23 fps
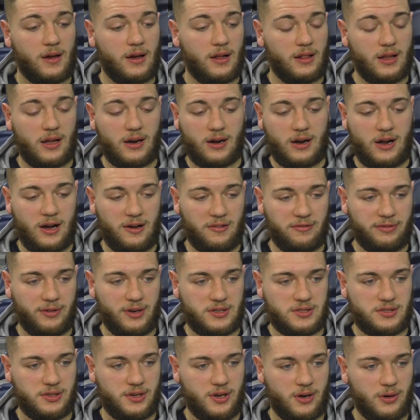A lot of
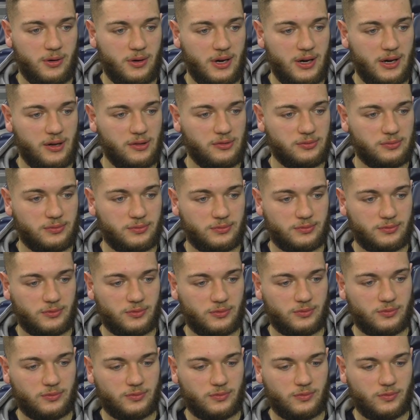confidence. You know,
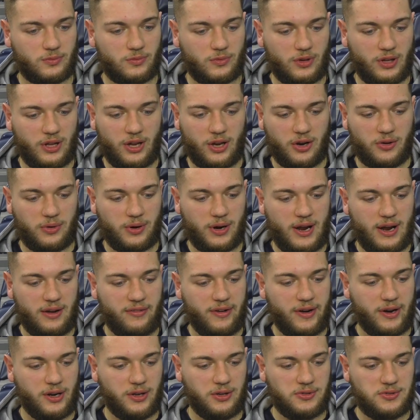here we're not
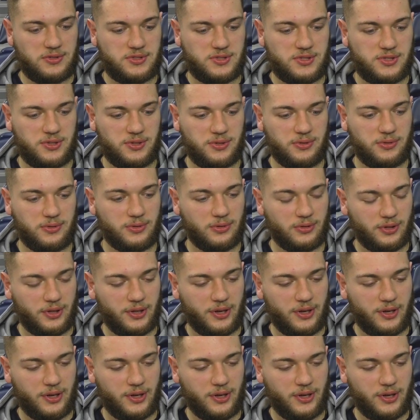very used to,